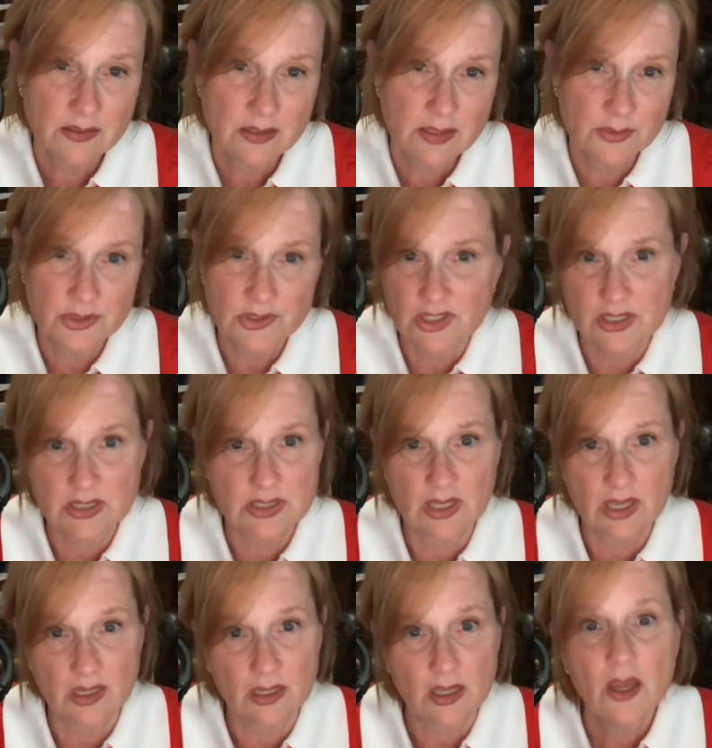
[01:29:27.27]
They were just
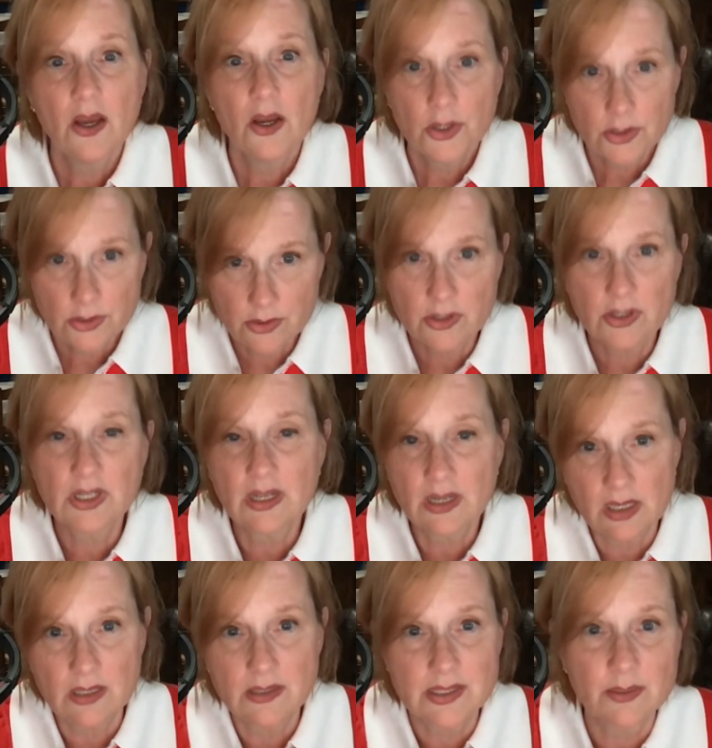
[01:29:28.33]
like, you're going to
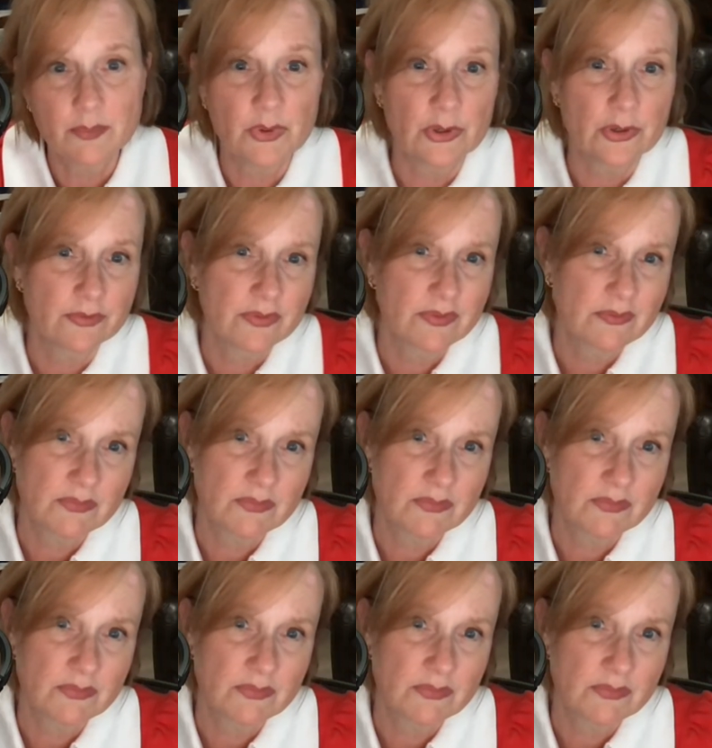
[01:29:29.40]
need to move.